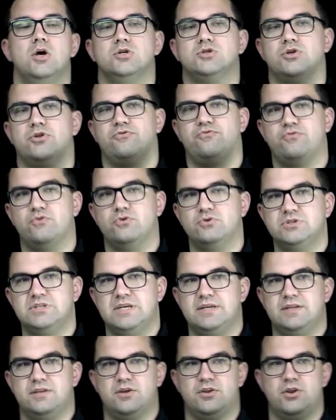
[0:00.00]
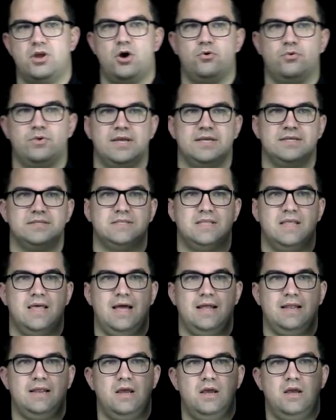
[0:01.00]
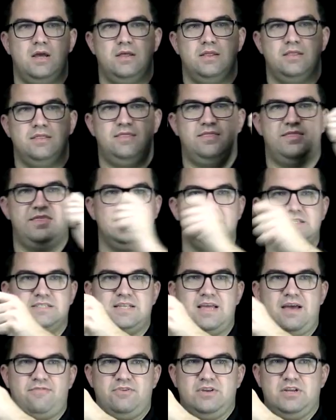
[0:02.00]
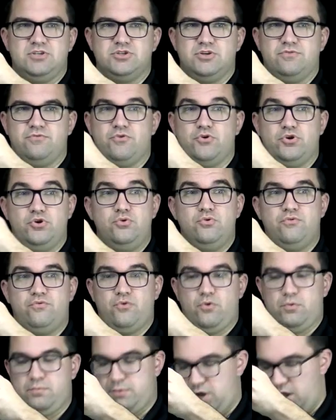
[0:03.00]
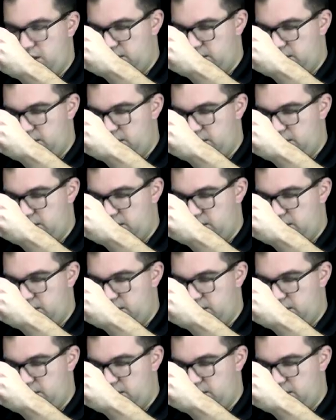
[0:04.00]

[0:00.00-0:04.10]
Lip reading: So the first thing to note is that this definition for uniform